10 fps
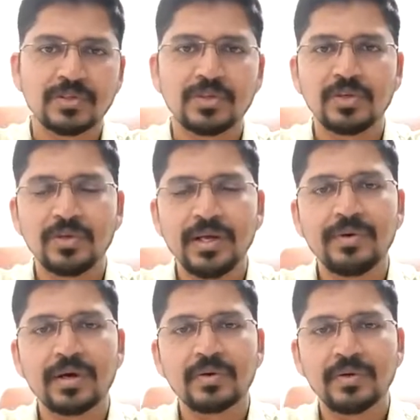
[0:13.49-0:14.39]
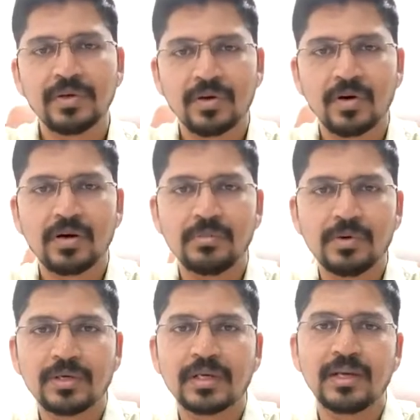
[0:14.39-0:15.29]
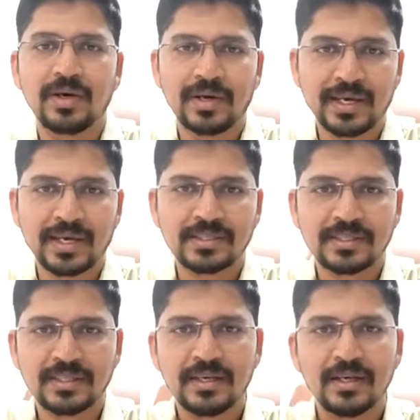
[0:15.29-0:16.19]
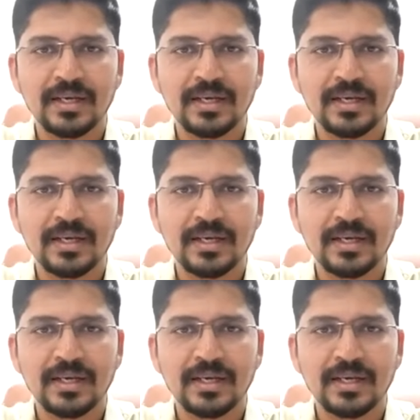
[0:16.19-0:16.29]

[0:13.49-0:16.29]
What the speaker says: So today we are going to talk about lung cancer.